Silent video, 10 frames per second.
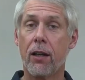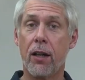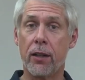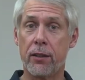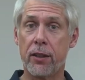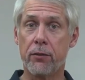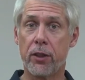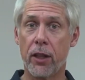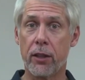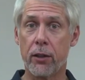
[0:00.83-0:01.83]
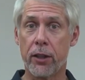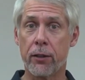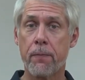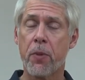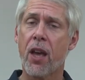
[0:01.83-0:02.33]
Hi, Steve Schlagel
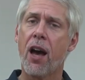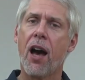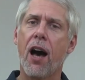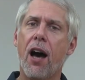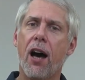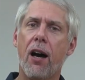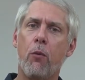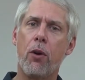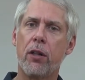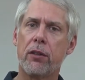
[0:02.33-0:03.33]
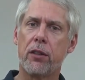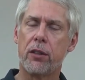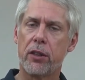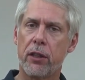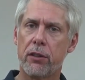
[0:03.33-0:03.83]
here. I wanted to
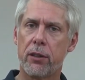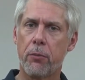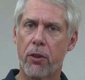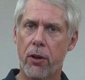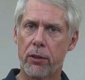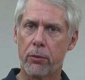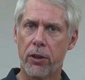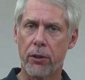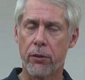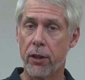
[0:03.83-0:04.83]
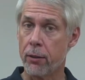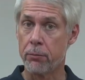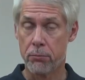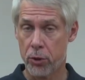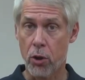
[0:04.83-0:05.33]
share some thoughts with you that
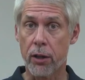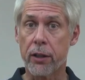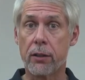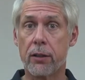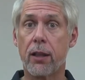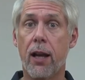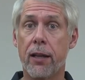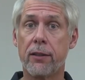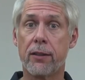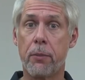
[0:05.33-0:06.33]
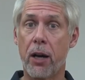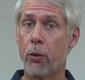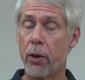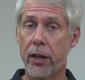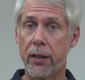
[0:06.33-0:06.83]
I'm talking to clients about
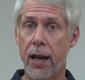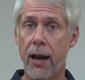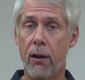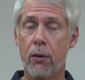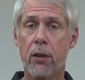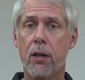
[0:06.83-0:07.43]
right now,